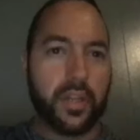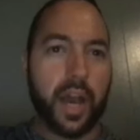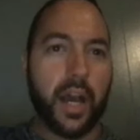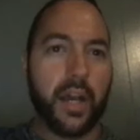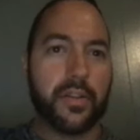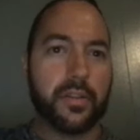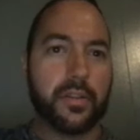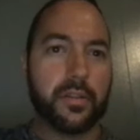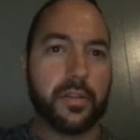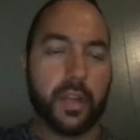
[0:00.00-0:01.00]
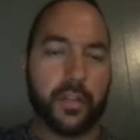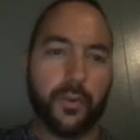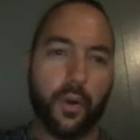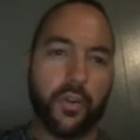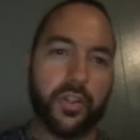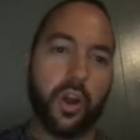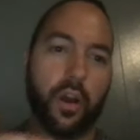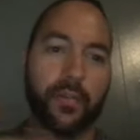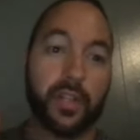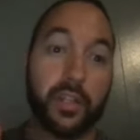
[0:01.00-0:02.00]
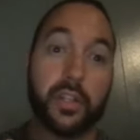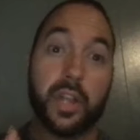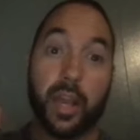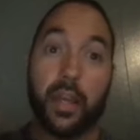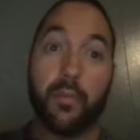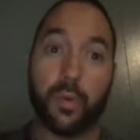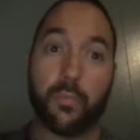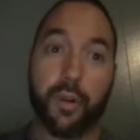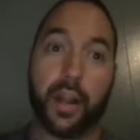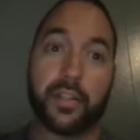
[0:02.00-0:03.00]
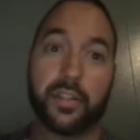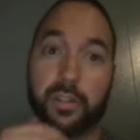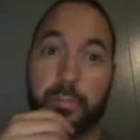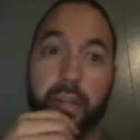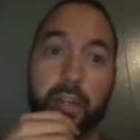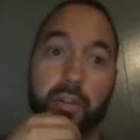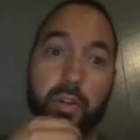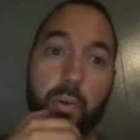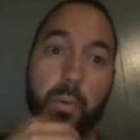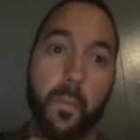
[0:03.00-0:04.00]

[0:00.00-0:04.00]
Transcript: guys as far as in the off season and when practices begin too?